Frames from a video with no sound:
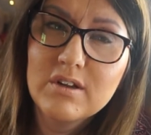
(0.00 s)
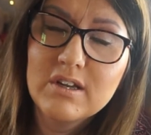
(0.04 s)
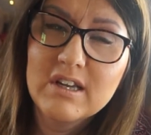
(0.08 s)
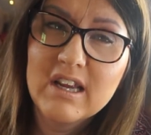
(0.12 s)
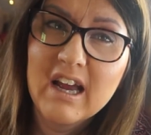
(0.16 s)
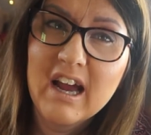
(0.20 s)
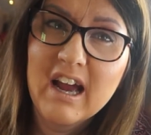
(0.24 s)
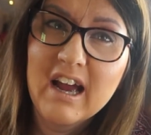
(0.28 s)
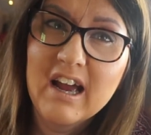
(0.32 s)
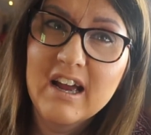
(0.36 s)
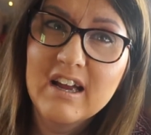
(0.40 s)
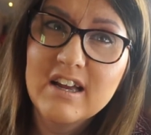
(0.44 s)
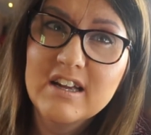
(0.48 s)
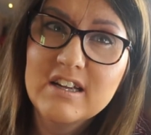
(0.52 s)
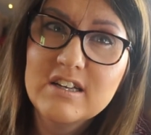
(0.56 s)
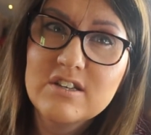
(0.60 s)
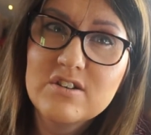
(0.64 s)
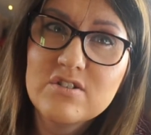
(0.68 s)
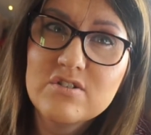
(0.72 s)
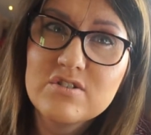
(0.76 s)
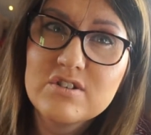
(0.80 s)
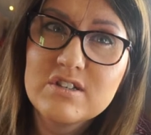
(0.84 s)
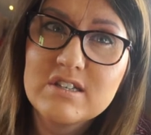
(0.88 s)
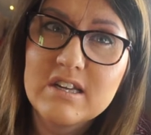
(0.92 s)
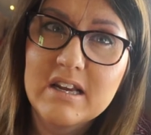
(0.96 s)
Yeah, it
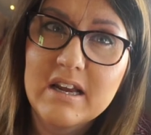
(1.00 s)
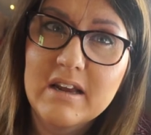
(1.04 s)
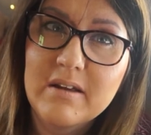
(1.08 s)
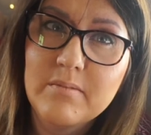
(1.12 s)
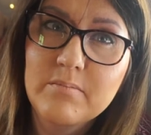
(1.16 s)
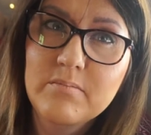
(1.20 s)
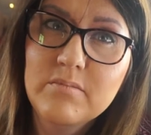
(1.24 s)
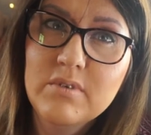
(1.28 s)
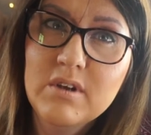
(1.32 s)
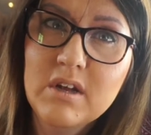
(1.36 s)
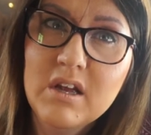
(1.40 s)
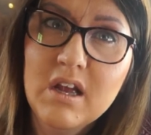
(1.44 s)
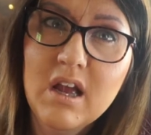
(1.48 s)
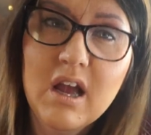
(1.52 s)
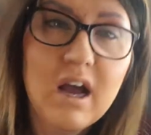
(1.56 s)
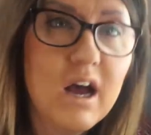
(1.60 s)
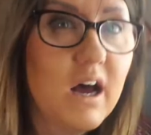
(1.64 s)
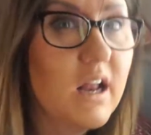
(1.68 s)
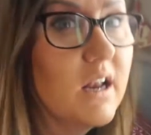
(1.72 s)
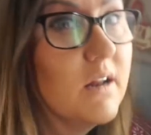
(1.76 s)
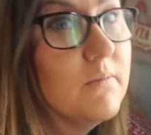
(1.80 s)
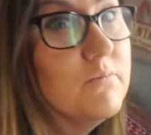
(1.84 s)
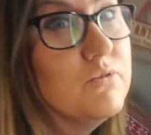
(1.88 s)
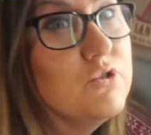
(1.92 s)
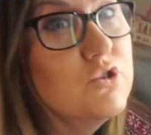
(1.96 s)
does dim,
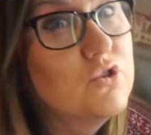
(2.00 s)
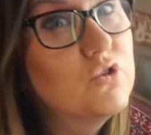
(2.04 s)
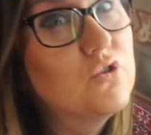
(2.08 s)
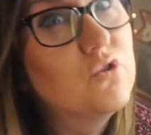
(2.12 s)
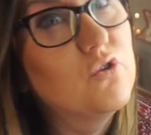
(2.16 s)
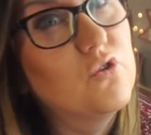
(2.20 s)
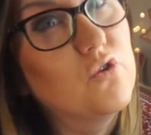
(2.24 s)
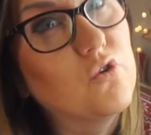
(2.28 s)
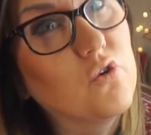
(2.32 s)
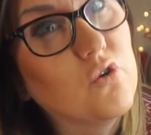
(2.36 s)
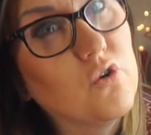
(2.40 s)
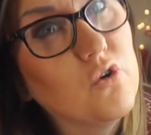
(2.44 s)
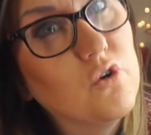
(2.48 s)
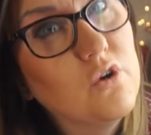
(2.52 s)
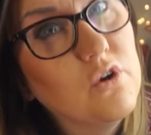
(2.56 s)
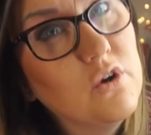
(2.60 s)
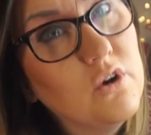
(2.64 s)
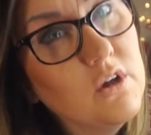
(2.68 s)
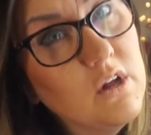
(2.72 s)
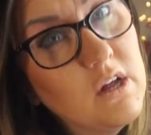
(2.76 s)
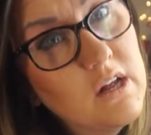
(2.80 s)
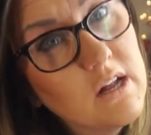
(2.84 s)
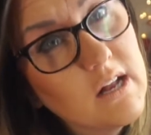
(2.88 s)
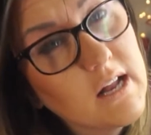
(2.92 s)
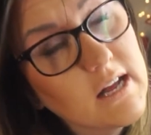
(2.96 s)
and I'm sure,
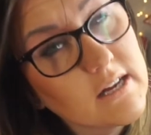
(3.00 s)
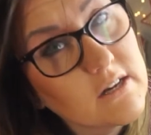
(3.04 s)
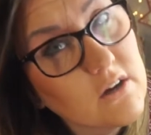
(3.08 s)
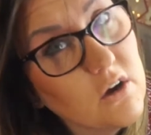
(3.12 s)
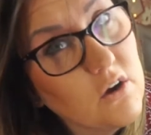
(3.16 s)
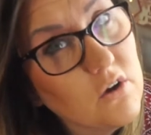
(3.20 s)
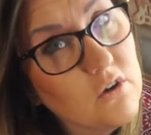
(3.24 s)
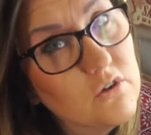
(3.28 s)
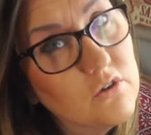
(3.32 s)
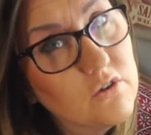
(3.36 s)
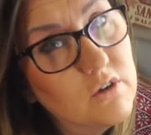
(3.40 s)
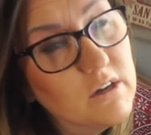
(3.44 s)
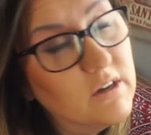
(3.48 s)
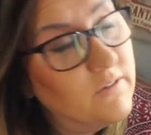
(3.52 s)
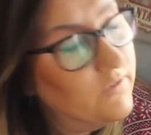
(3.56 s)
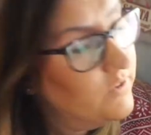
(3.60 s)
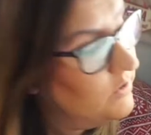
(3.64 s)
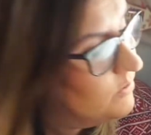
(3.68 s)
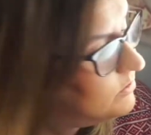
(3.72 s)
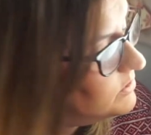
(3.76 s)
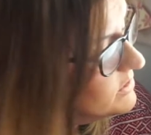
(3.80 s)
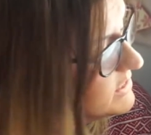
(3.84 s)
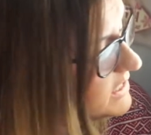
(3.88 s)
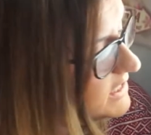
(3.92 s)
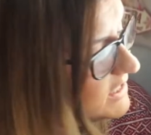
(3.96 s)
like if you
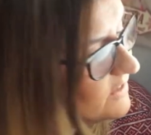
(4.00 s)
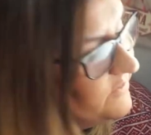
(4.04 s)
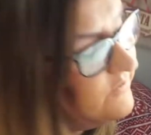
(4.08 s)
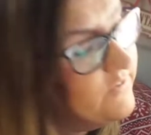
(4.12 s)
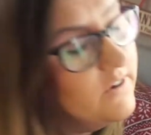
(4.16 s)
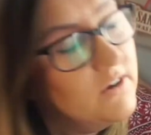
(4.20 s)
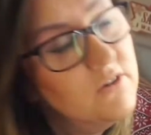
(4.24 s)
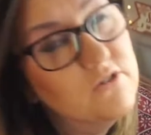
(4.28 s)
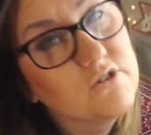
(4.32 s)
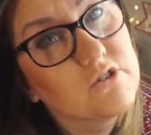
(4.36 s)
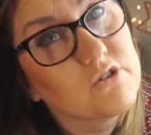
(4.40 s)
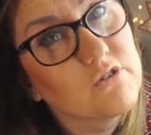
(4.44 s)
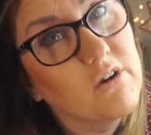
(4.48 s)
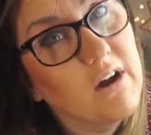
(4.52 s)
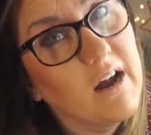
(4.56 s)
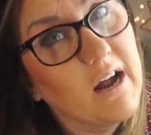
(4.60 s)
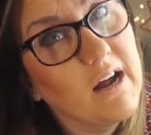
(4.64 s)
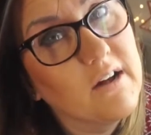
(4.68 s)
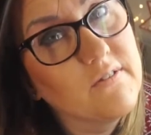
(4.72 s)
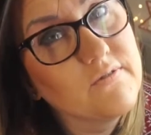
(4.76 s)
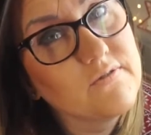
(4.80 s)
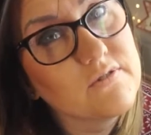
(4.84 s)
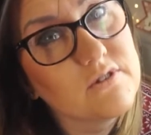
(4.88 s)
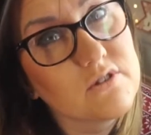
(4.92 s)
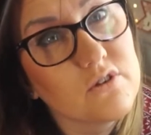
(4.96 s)
were taking
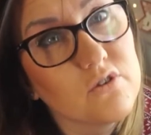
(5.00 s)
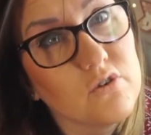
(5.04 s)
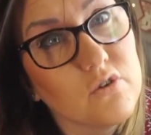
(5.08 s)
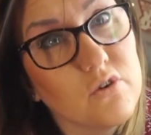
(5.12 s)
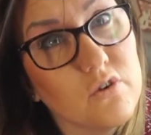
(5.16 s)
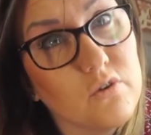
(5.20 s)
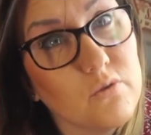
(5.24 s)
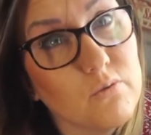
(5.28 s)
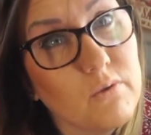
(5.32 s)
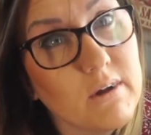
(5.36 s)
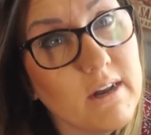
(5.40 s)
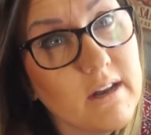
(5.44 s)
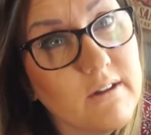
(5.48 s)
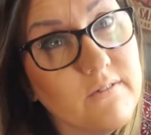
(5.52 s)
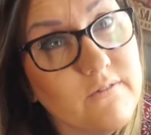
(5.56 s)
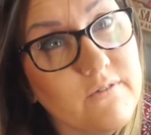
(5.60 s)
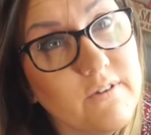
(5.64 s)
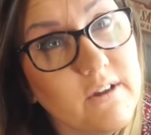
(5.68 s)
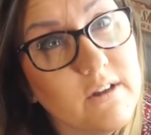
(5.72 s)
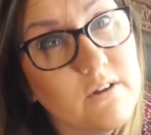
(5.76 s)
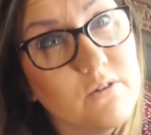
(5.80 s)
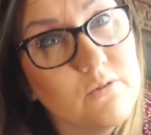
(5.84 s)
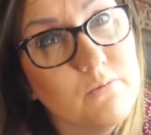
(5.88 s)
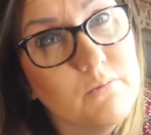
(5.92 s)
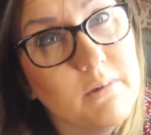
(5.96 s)
photographs or when I'm
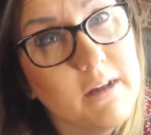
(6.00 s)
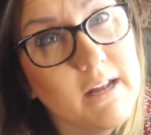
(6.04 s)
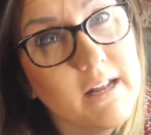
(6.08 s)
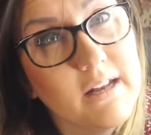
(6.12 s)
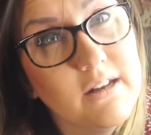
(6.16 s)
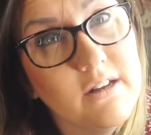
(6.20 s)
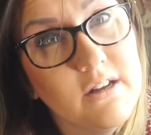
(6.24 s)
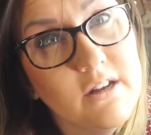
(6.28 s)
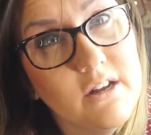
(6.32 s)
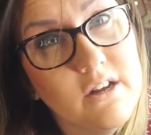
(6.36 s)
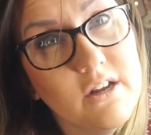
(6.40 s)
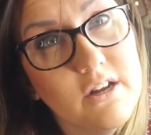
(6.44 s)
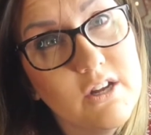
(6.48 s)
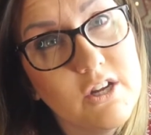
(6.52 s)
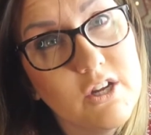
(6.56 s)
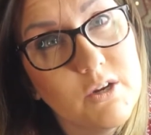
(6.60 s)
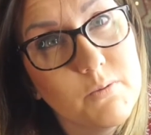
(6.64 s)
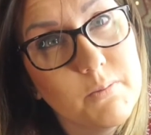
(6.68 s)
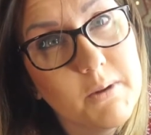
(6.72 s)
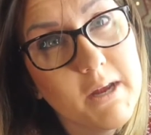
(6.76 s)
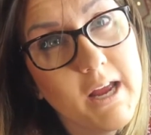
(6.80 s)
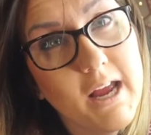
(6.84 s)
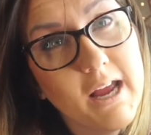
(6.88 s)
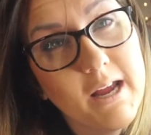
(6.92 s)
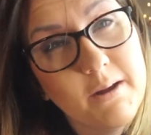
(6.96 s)
filming, you'll
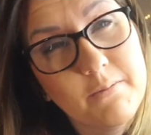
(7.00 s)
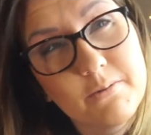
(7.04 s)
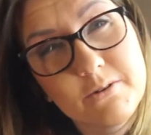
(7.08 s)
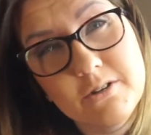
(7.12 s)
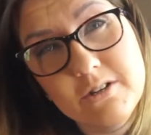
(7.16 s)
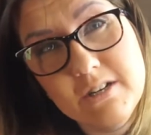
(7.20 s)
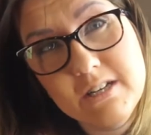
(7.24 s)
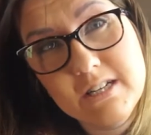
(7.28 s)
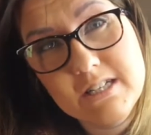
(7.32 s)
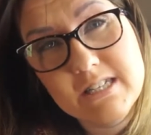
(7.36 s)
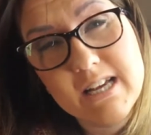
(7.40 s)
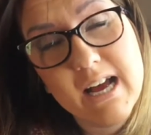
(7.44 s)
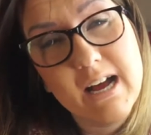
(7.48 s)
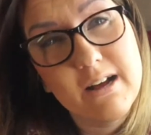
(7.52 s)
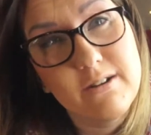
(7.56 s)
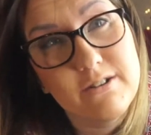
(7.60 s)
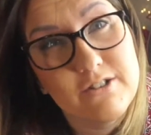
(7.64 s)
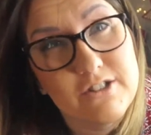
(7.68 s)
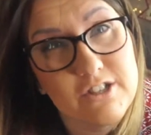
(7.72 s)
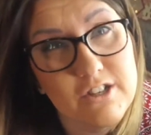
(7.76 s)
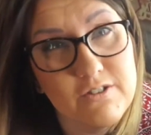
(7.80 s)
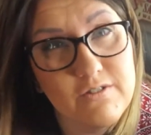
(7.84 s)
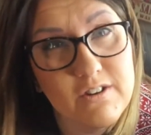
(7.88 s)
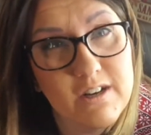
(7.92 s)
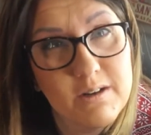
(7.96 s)
be able. It's
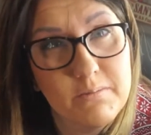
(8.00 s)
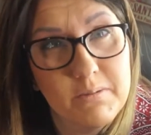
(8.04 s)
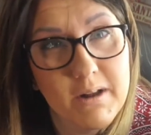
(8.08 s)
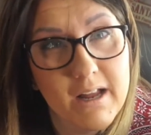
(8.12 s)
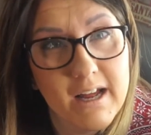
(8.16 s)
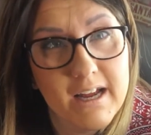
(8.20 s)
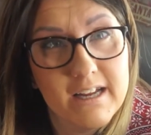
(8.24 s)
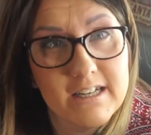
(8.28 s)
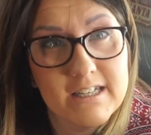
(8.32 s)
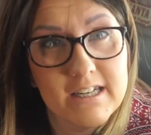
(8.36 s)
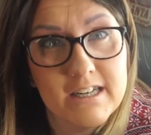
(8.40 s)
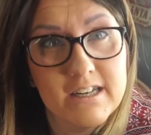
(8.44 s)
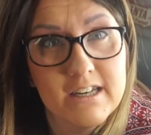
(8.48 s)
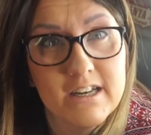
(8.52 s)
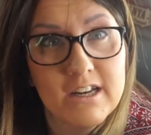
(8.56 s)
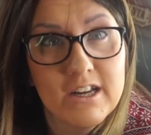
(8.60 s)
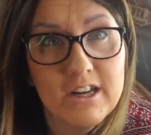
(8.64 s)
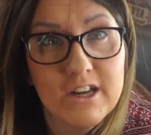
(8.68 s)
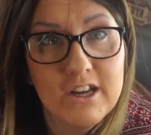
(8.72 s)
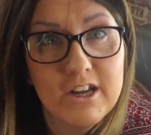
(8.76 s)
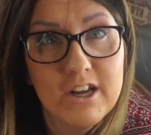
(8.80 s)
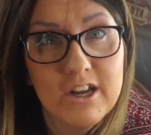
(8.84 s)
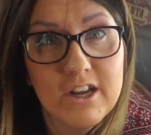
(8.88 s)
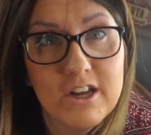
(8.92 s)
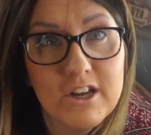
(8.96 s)
actually really blinding.
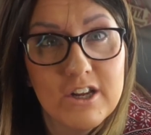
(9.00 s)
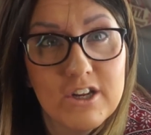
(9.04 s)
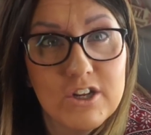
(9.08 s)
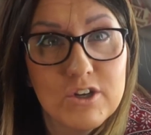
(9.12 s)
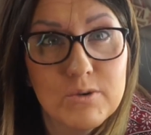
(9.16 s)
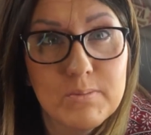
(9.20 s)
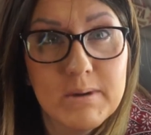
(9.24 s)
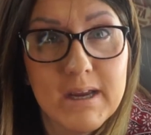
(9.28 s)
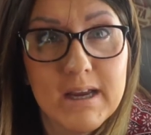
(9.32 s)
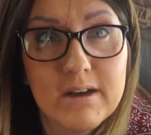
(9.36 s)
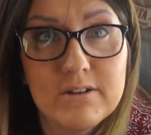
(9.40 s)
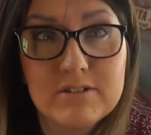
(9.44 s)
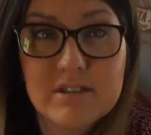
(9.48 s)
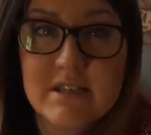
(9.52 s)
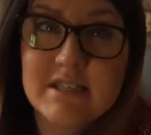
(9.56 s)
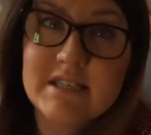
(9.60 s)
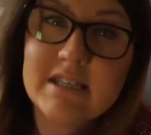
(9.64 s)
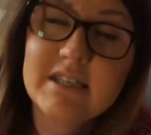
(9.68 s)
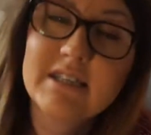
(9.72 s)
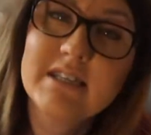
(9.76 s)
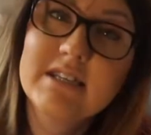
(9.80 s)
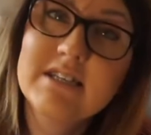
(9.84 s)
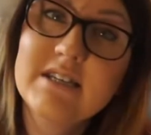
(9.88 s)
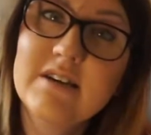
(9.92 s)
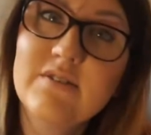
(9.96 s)
You'll be able to see
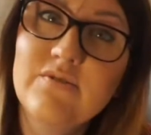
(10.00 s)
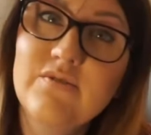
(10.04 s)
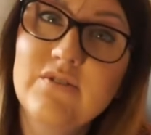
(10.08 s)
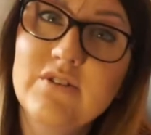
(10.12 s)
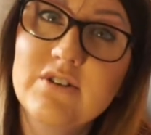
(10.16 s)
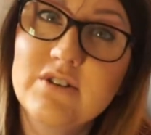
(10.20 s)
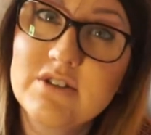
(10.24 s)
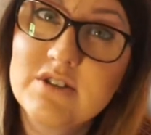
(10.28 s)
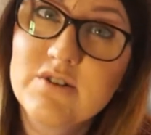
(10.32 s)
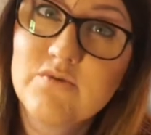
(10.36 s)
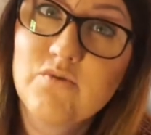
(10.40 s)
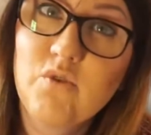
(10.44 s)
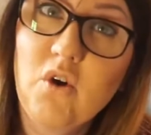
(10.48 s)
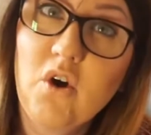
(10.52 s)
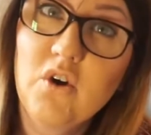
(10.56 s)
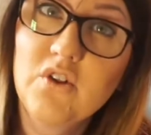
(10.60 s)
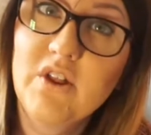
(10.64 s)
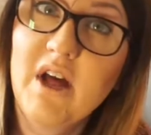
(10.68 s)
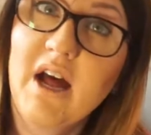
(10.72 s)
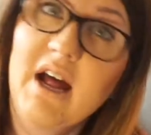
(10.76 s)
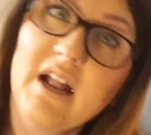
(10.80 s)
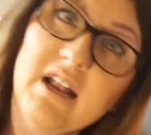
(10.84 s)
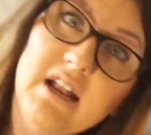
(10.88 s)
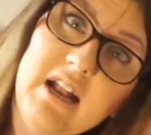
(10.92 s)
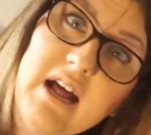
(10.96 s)
the difference of what
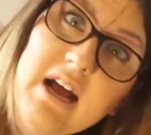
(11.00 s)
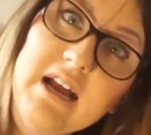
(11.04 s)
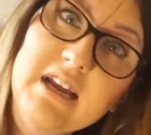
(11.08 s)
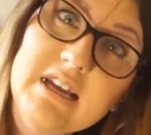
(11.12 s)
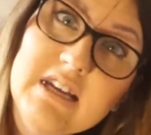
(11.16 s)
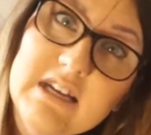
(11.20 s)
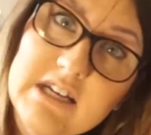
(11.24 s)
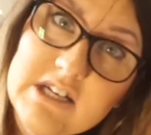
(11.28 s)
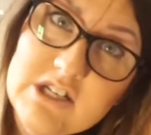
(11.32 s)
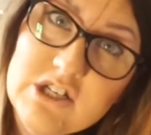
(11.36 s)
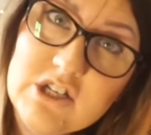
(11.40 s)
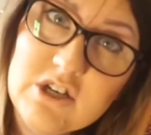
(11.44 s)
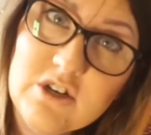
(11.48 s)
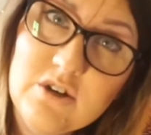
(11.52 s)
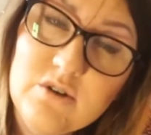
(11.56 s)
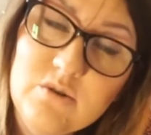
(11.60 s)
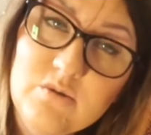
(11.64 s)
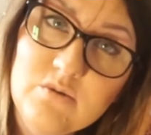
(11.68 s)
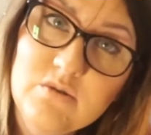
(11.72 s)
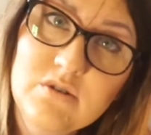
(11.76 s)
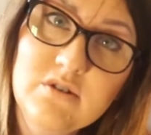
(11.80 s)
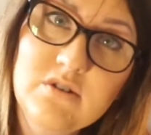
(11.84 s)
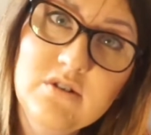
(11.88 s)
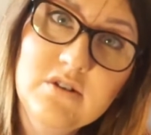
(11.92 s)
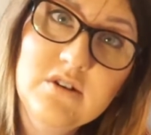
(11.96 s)
that light can do.